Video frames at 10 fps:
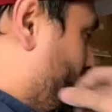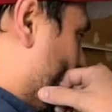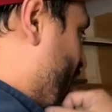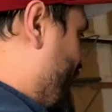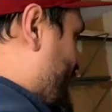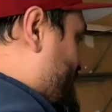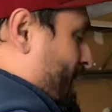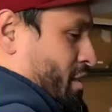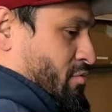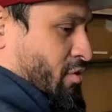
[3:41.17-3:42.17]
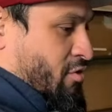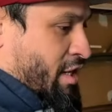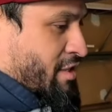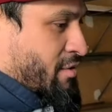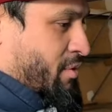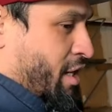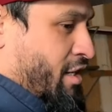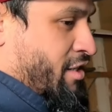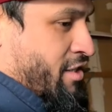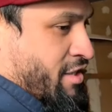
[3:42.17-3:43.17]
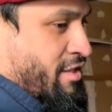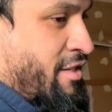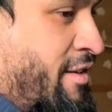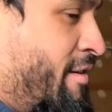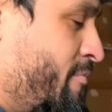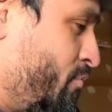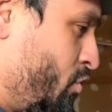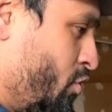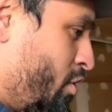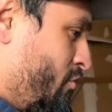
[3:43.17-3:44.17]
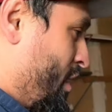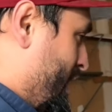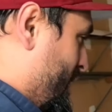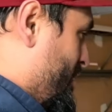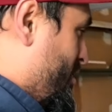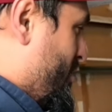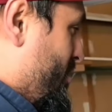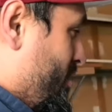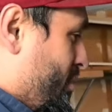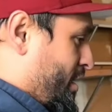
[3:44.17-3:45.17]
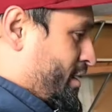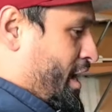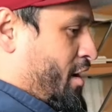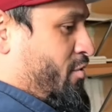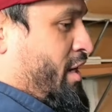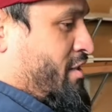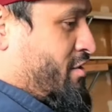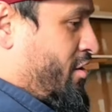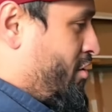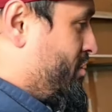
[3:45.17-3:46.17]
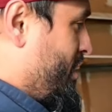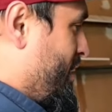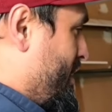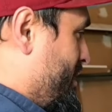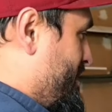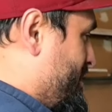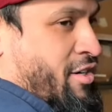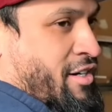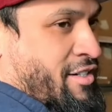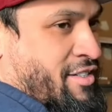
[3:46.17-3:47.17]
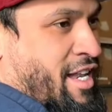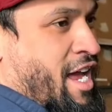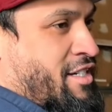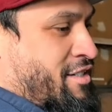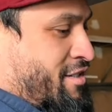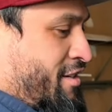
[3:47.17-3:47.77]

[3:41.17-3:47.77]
we're like, might as well go get some gutters, do a video on how we install the gutters or slash